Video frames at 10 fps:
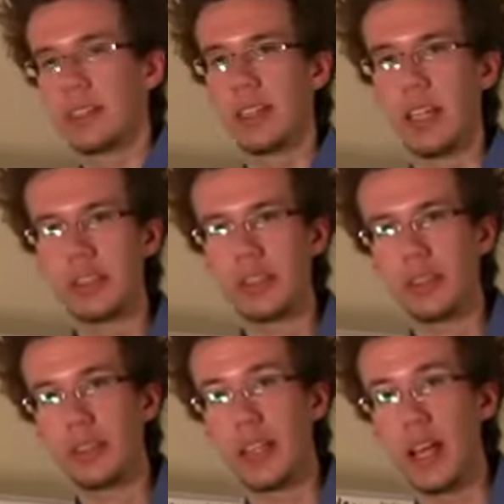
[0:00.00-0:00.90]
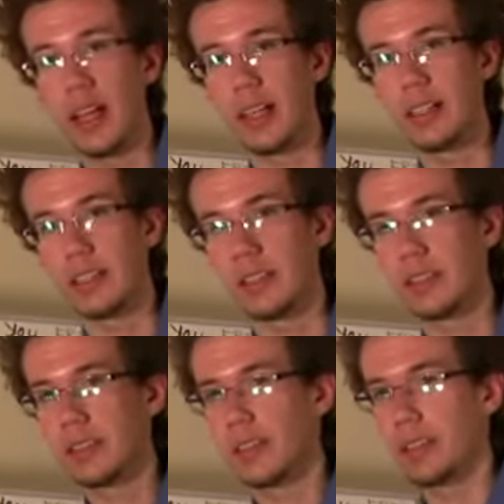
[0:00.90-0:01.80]
ledger
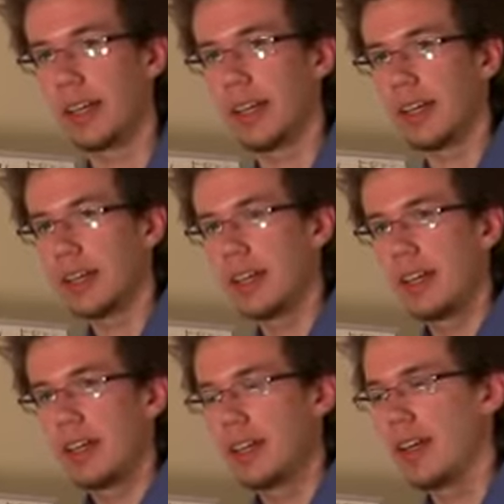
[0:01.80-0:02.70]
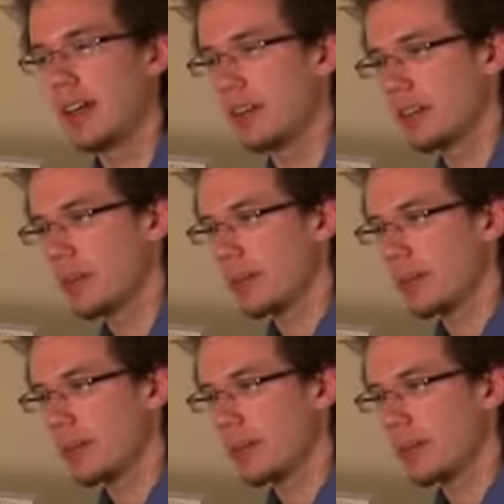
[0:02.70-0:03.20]
lines. Okay? Now, you'll